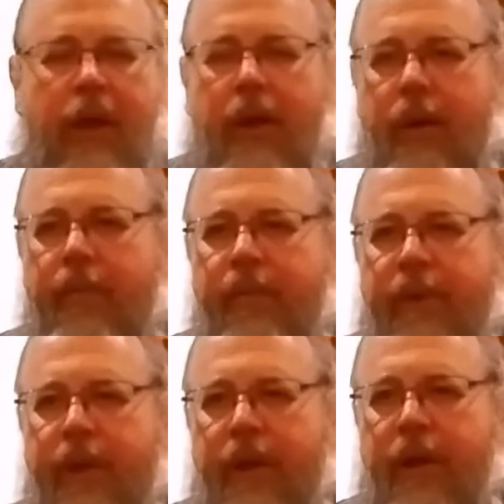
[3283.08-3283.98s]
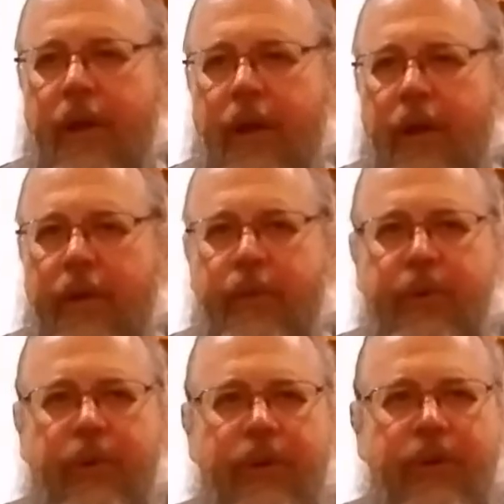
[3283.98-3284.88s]
Um, uh, it was
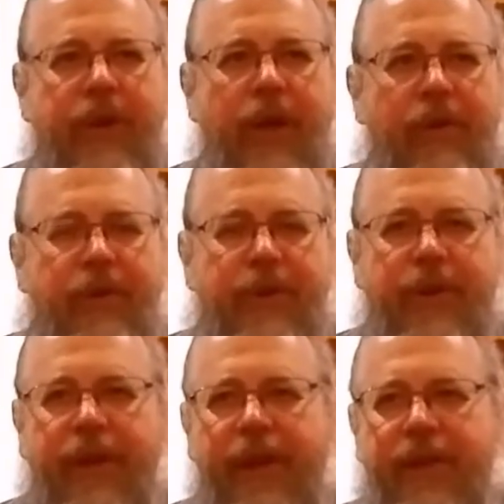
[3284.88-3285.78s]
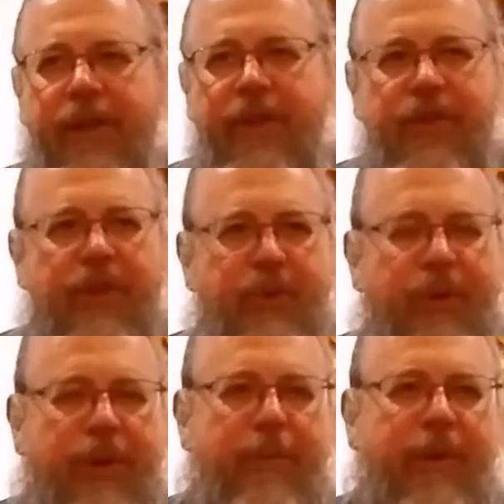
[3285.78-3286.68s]
only scholars in the 18th
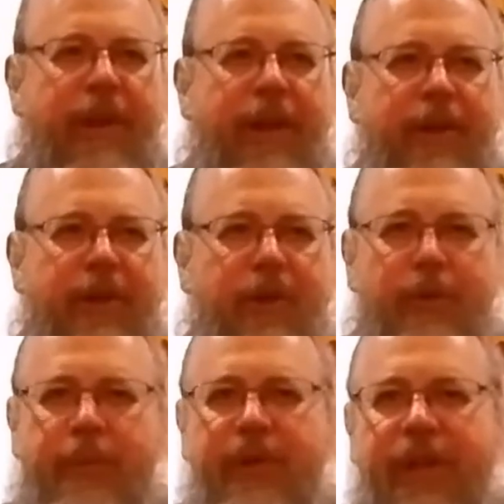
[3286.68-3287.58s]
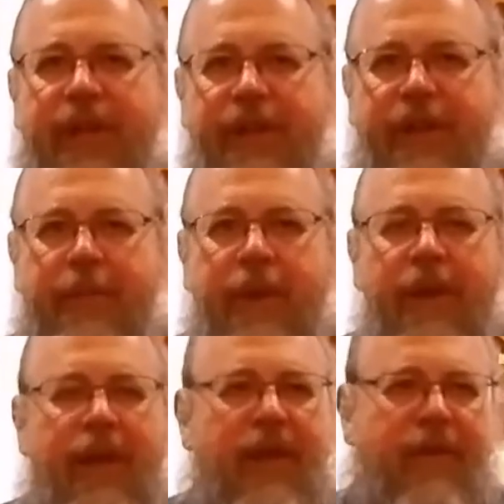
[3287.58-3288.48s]
century that began to use Byzantium
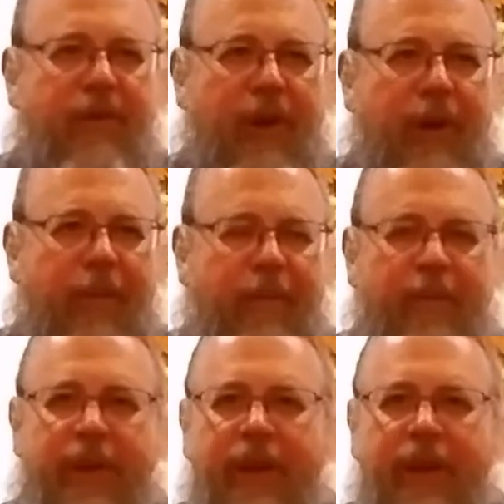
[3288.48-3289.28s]
um,